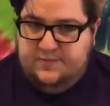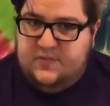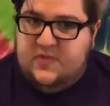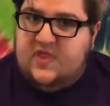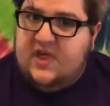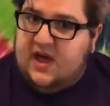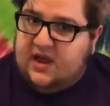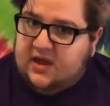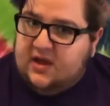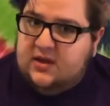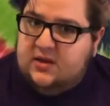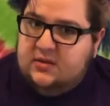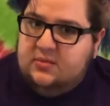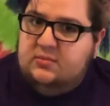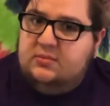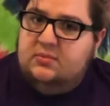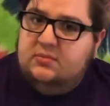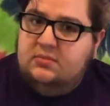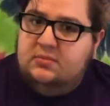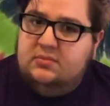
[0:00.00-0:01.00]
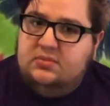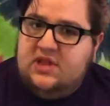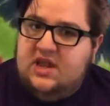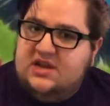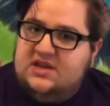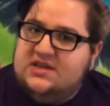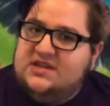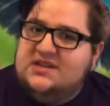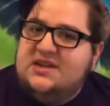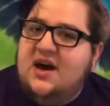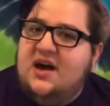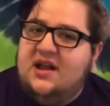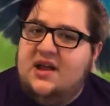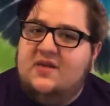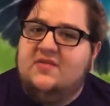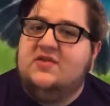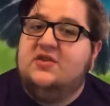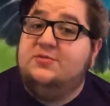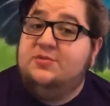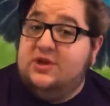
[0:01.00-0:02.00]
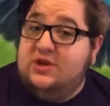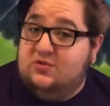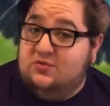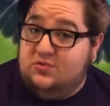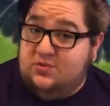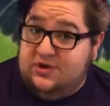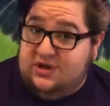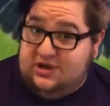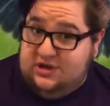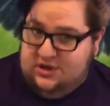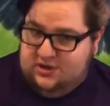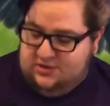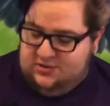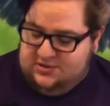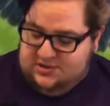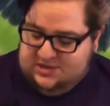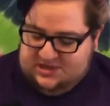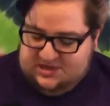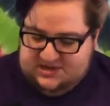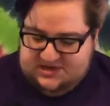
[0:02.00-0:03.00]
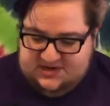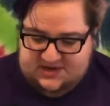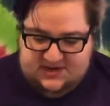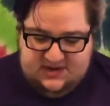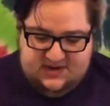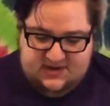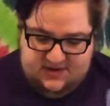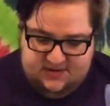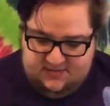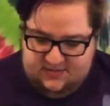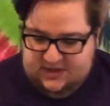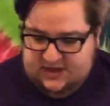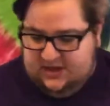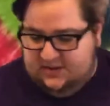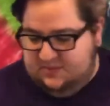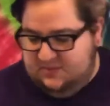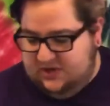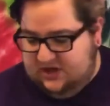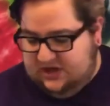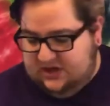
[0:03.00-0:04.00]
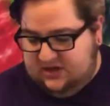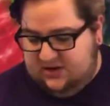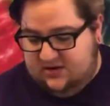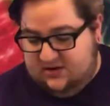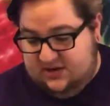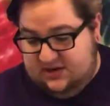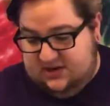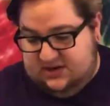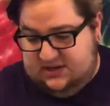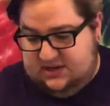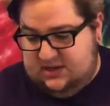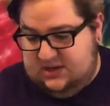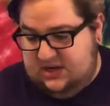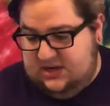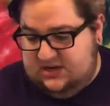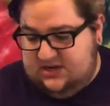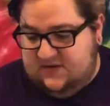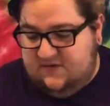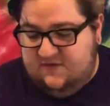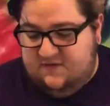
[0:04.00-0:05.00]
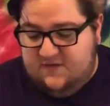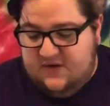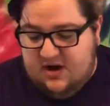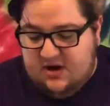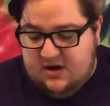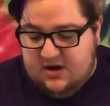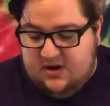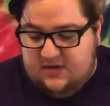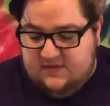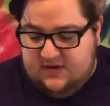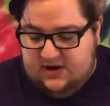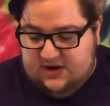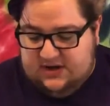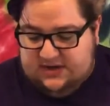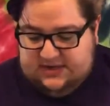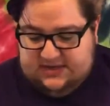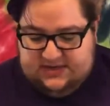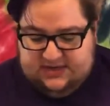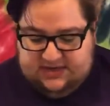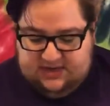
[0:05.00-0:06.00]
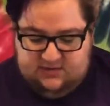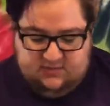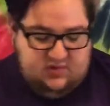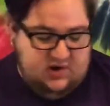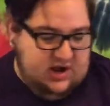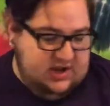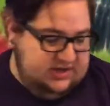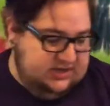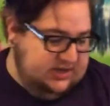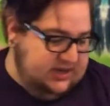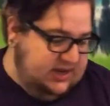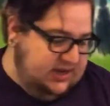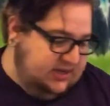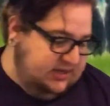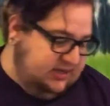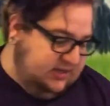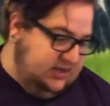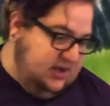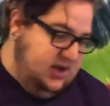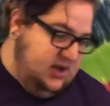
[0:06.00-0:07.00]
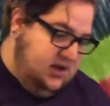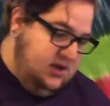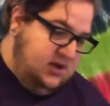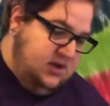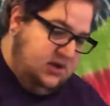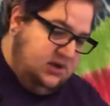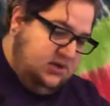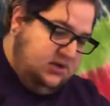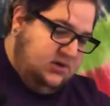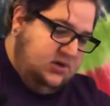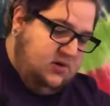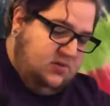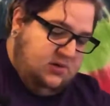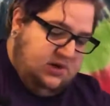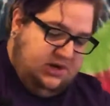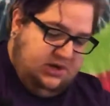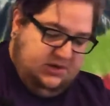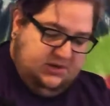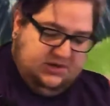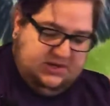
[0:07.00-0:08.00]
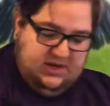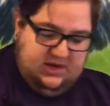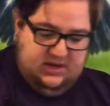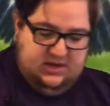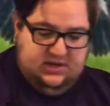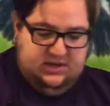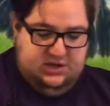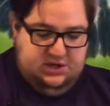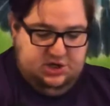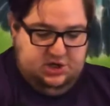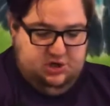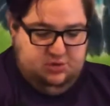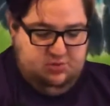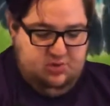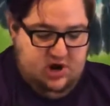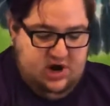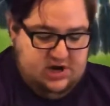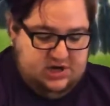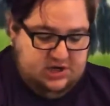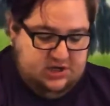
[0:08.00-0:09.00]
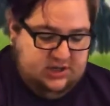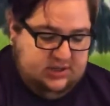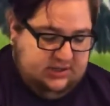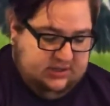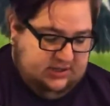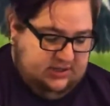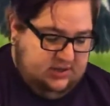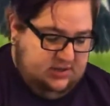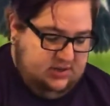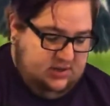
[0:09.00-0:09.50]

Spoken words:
That does not have to be reused. To be clear, this is a very, very sticky process. Don't want to use anything too precious.